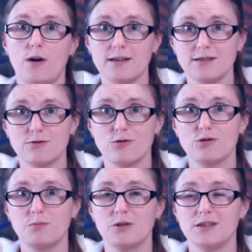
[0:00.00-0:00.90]
to access
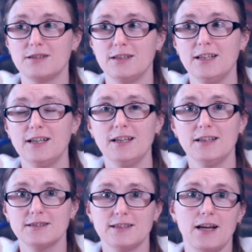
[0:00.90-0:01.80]
control policy,
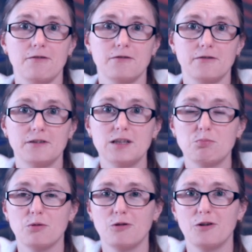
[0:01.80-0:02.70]
save,
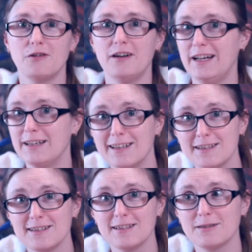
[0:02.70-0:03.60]
deploy, and
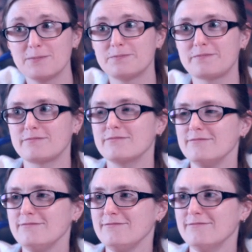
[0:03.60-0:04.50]
that's it.
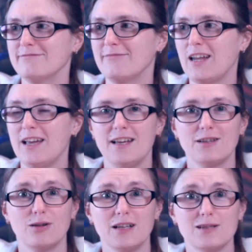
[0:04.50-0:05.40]
So